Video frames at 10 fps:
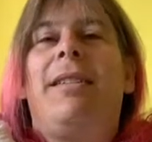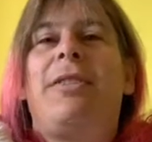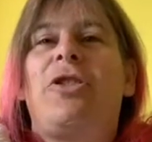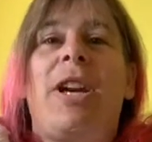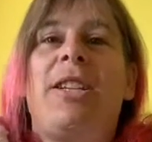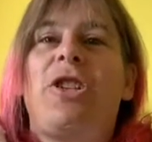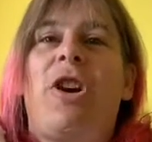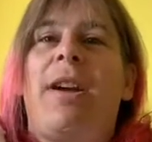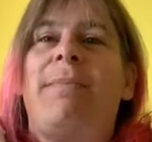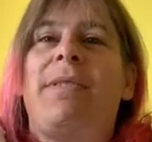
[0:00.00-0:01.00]
Strange
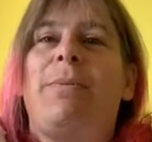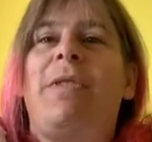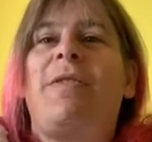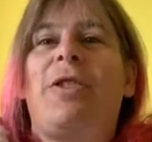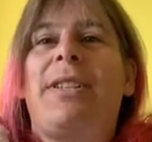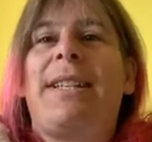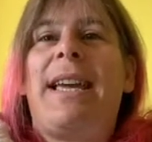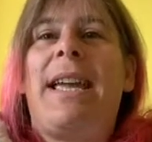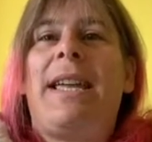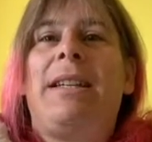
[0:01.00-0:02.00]
times. We've got to
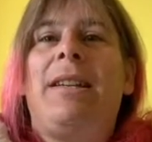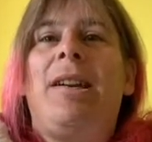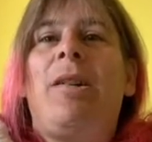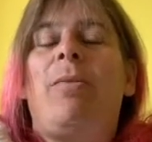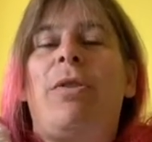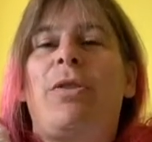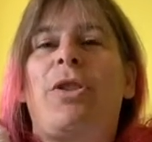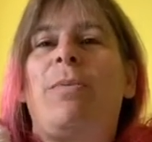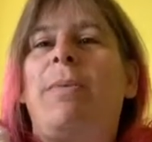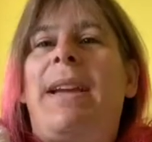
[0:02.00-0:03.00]
stay in. We're not
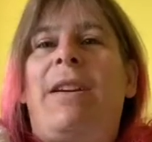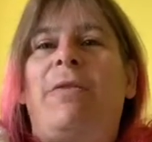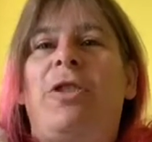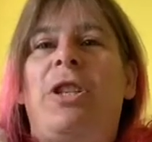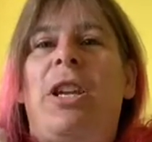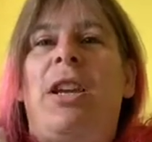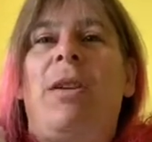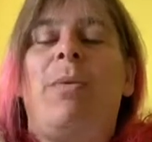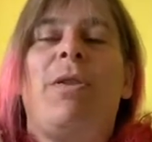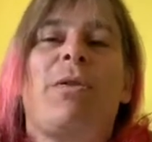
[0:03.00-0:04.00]
sure what we have to
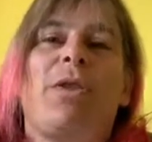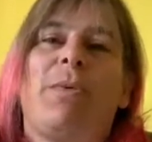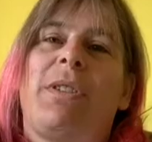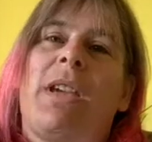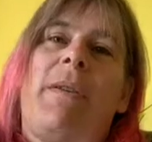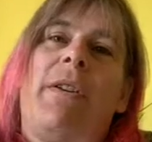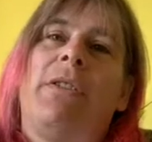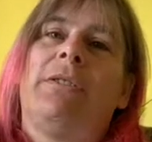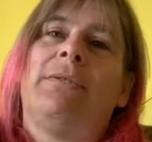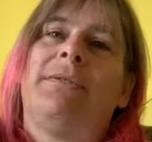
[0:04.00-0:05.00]
do. We're not sure what's going
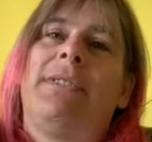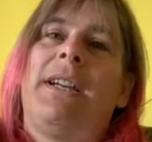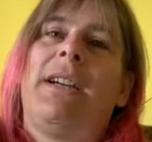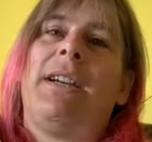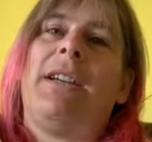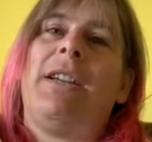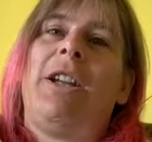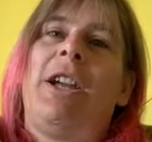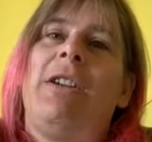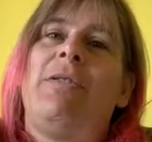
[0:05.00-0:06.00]
on.
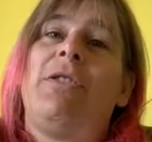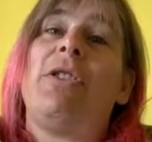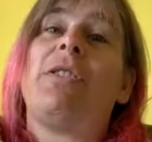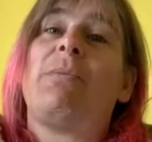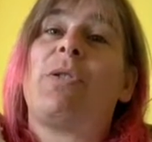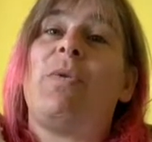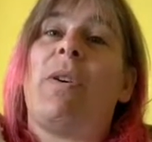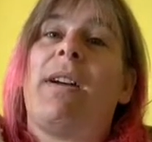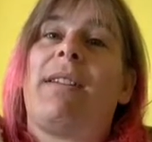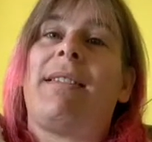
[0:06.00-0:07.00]
Do some
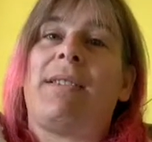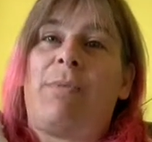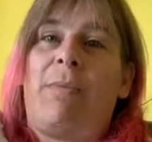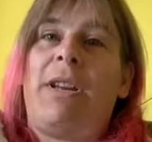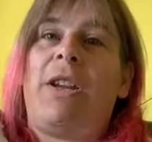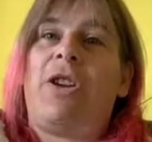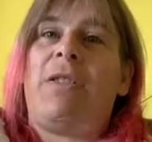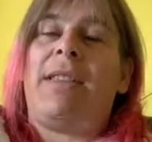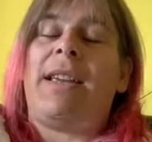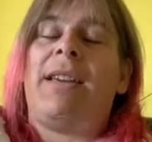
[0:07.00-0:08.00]
schoolwork. That's probably a
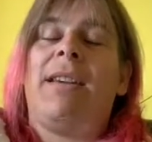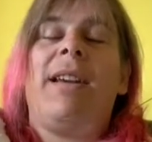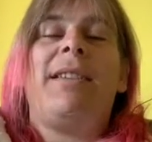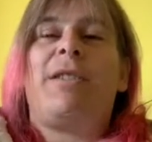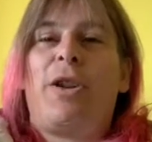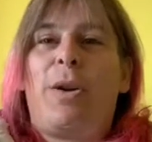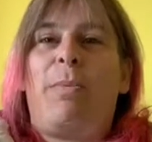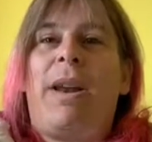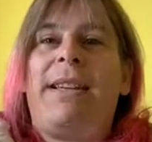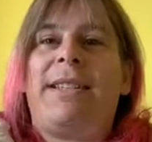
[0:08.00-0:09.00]
good thing. It's a good
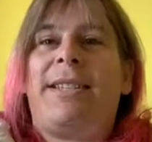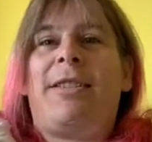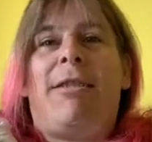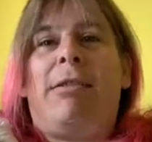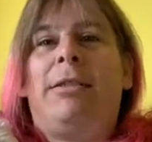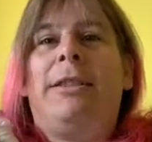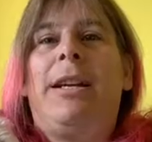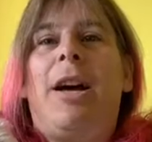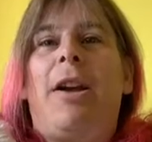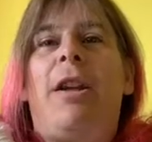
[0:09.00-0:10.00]
place to start.
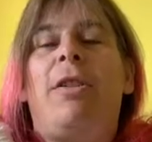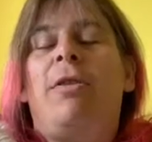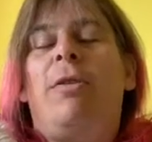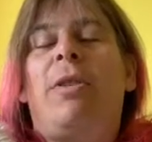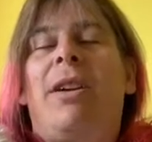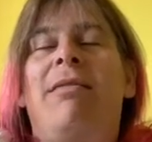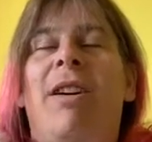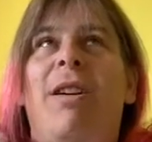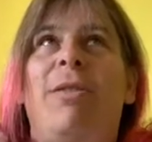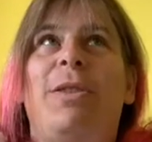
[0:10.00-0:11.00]
I know you'll all go,
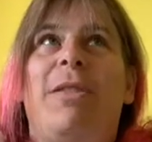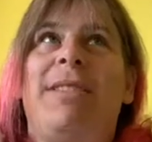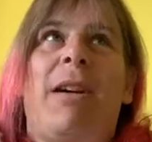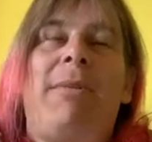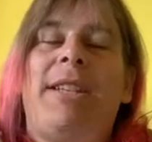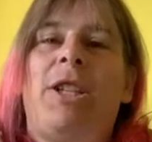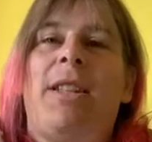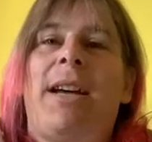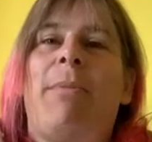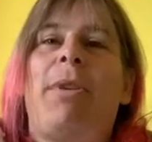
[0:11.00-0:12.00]
no, don't tell me to do
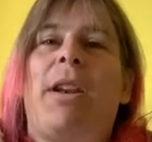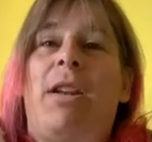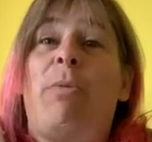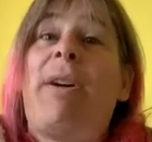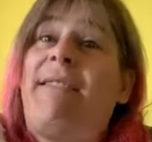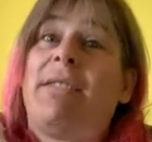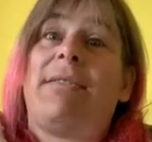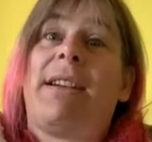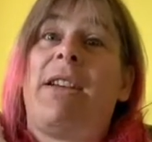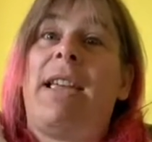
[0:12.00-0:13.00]
that, but I know your parents
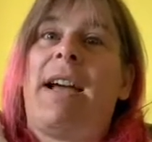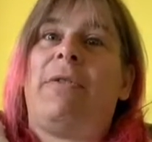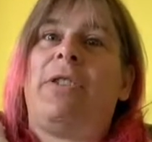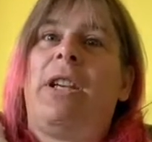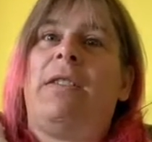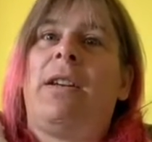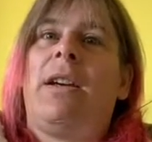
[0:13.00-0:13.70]
will tell you you have to.